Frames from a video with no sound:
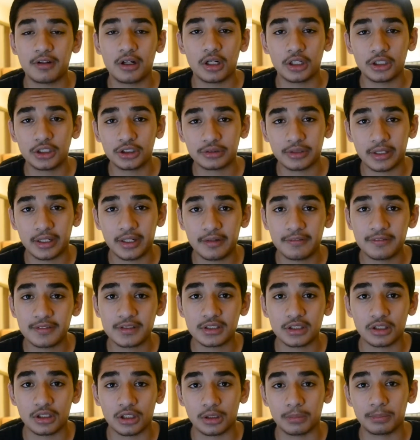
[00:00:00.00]
Hard
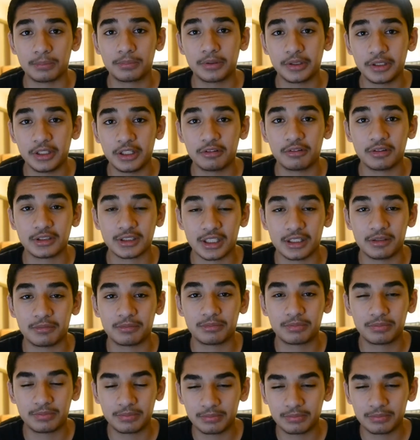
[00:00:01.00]
drives are pretty what's going to